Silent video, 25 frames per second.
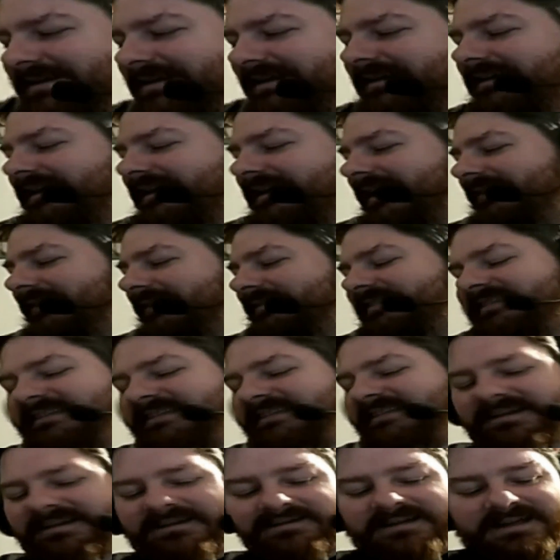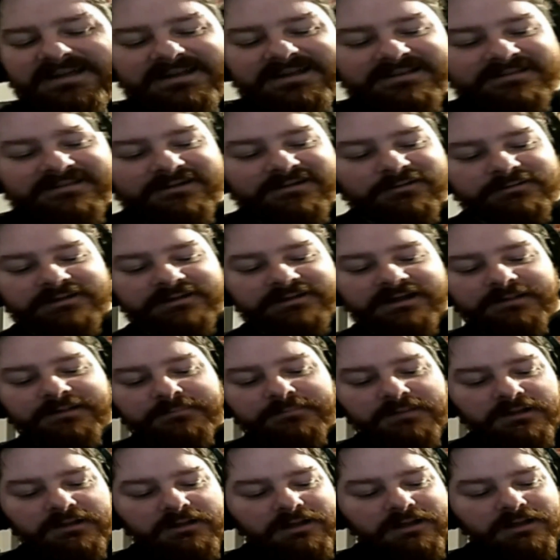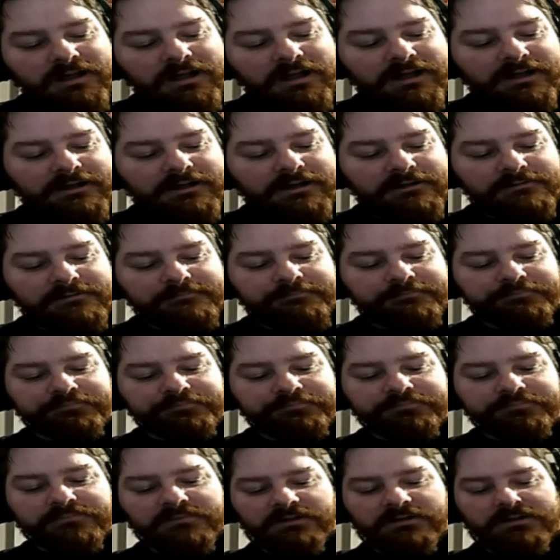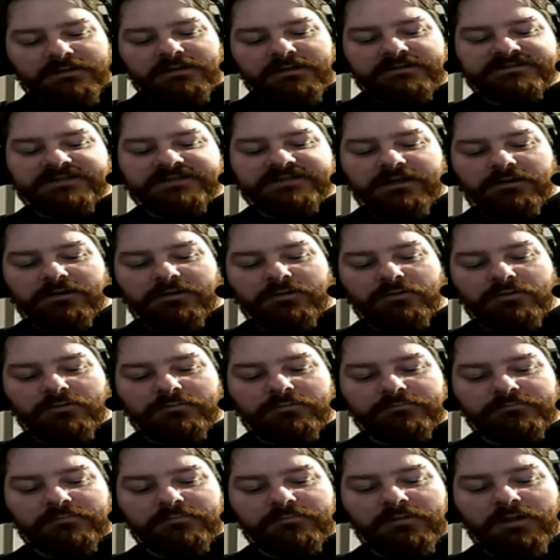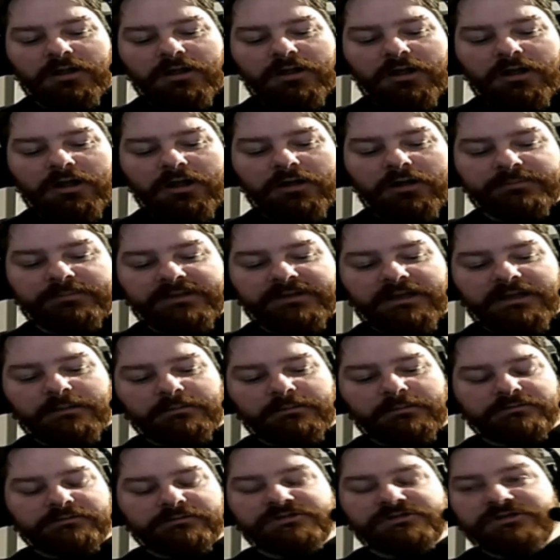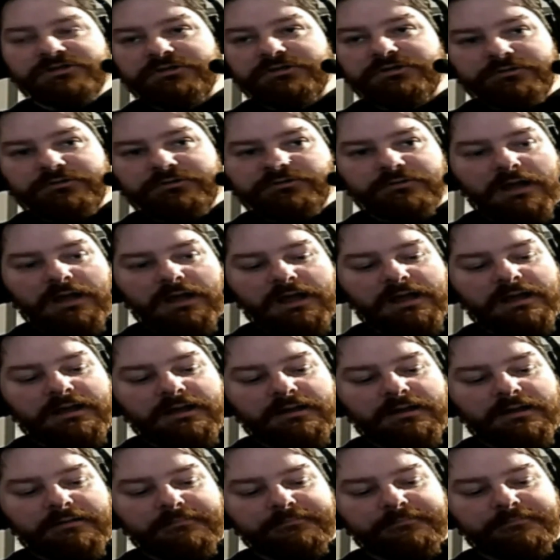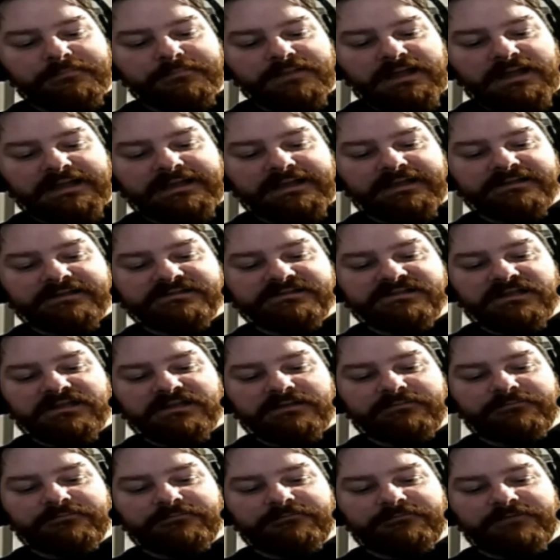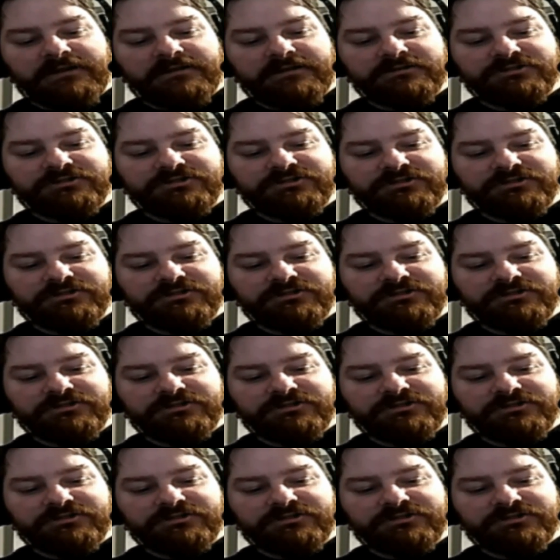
I was staring at it the whole time. So I'll be able to, I guess, finish